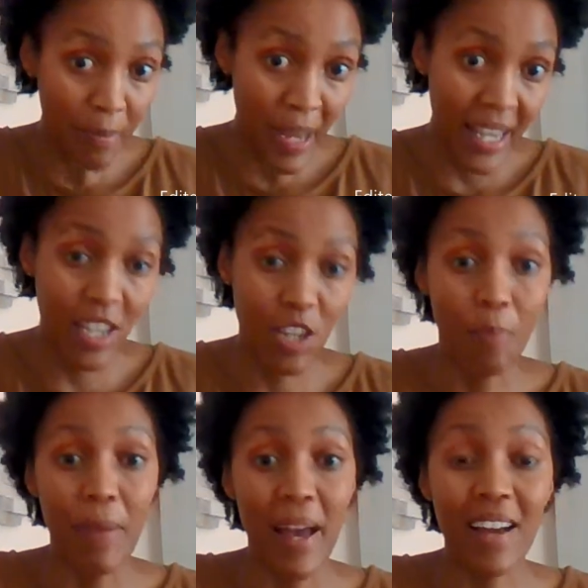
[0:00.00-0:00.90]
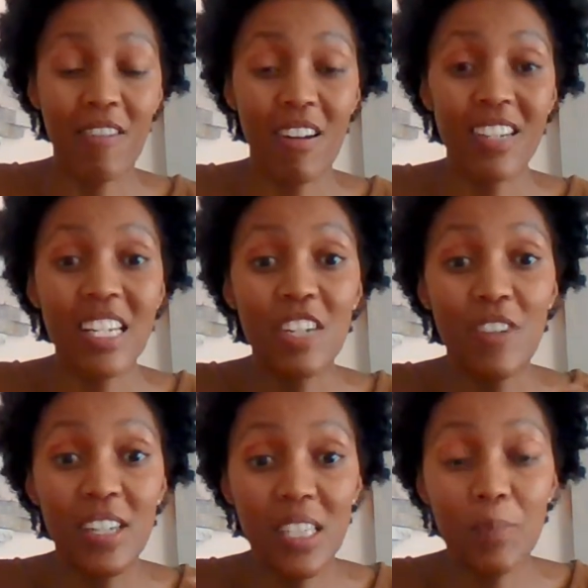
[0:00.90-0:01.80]
make your background
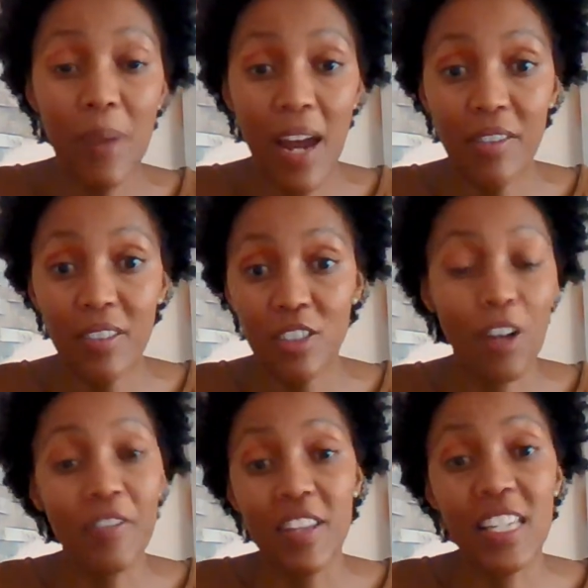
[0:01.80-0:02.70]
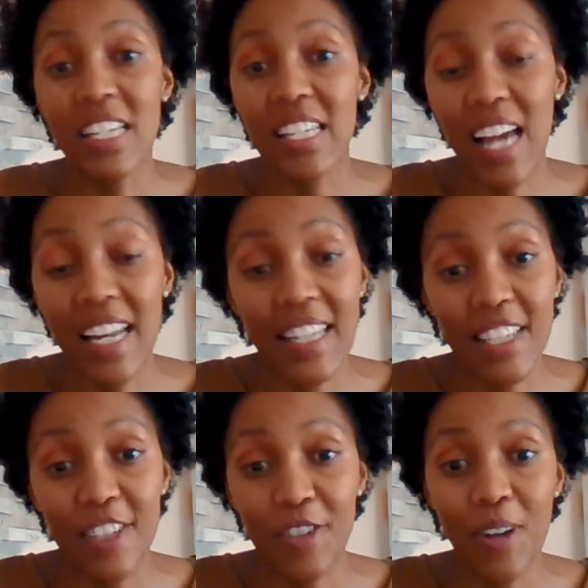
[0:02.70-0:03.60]
transparent of the design
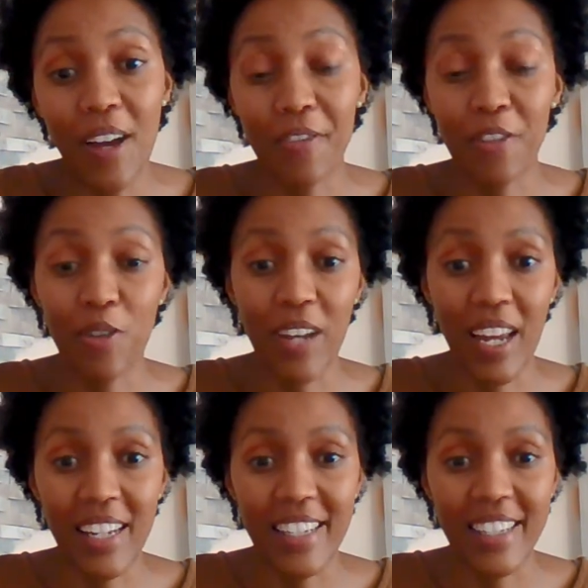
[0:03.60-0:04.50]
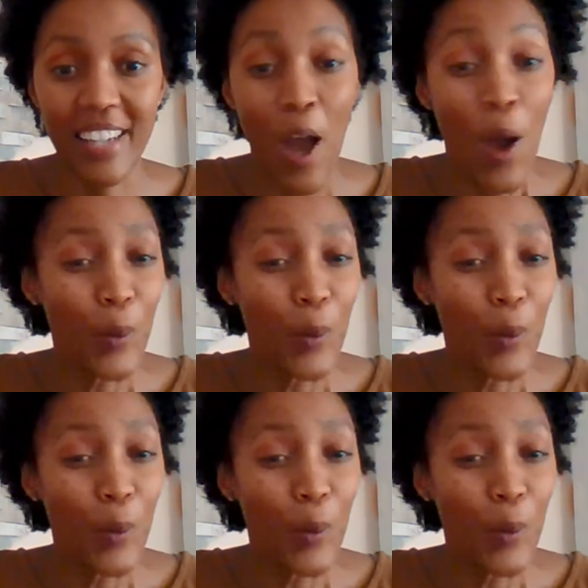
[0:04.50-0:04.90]
that you have created,